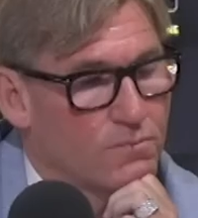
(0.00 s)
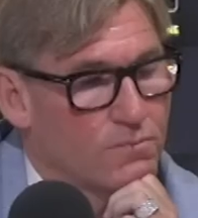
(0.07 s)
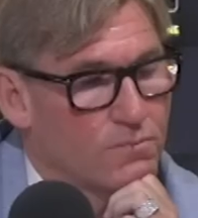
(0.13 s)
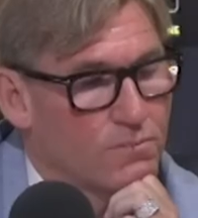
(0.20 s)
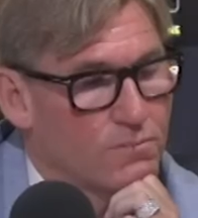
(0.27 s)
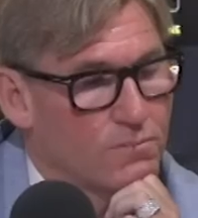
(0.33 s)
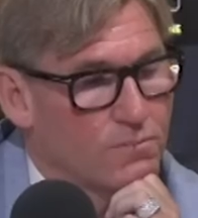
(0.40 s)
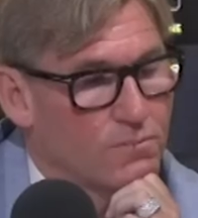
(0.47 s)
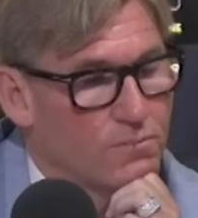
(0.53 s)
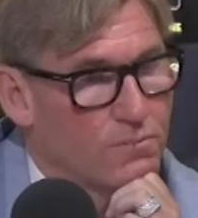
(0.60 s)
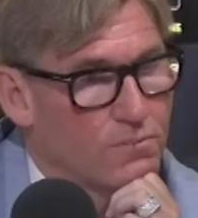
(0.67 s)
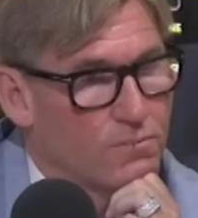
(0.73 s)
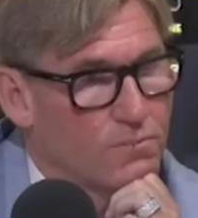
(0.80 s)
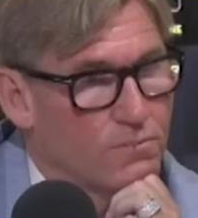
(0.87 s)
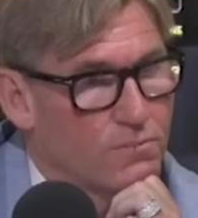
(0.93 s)

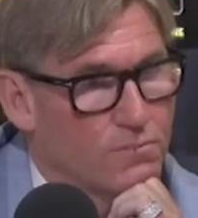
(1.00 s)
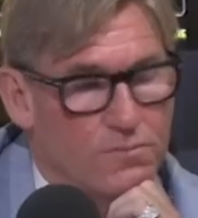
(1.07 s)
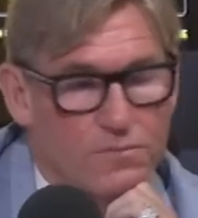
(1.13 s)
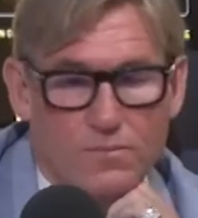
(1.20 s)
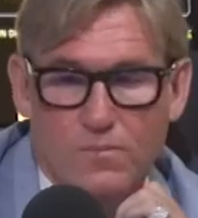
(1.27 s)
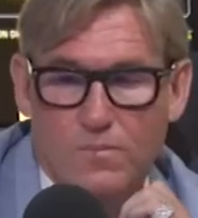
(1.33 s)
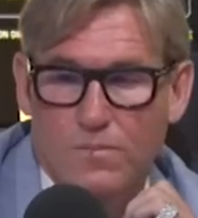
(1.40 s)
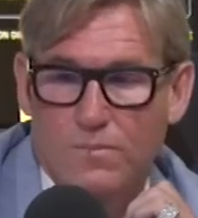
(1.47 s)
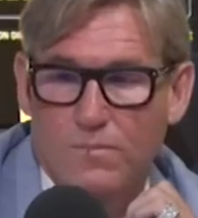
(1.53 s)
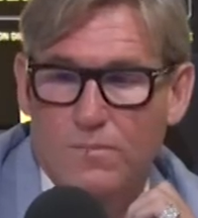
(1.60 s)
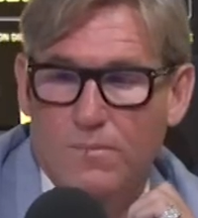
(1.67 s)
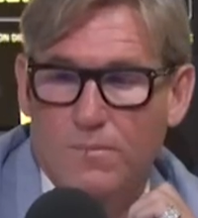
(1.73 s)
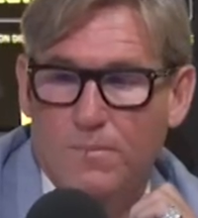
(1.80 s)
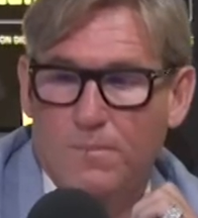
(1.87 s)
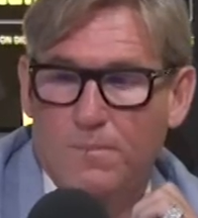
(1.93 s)

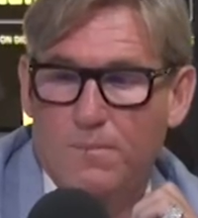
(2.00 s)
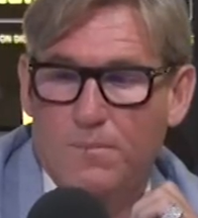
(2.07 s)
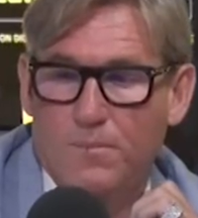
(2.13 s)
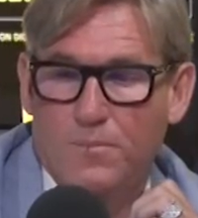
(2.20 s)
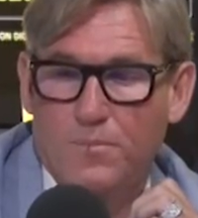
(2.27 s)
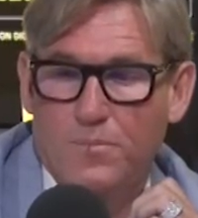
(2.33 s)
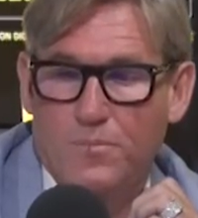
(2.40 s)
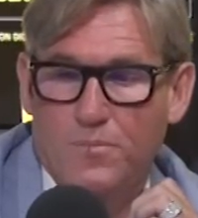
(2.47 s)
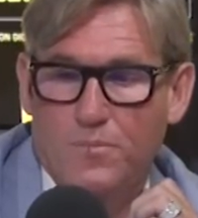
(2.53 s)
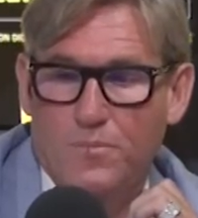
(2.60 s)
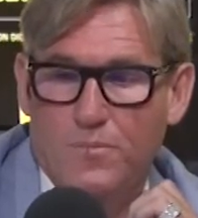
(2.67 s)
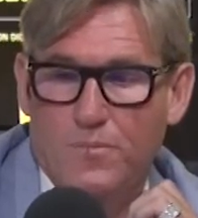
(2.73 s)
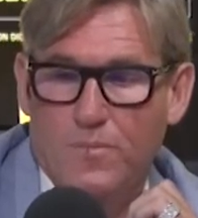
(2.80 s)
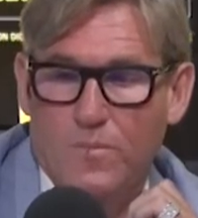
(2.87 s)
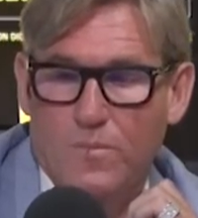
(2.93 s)

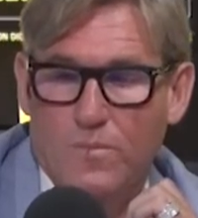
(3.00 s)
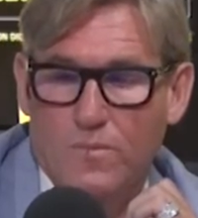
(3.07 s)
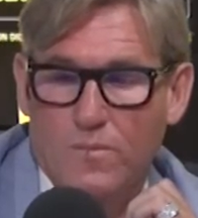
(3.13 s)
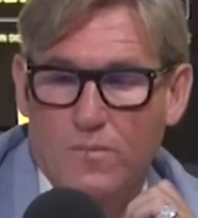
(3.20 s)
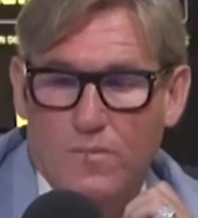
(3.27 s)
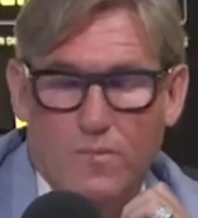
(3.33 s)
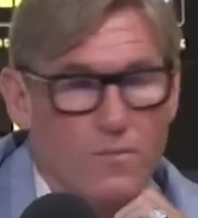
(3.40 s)
This person isn't speaking.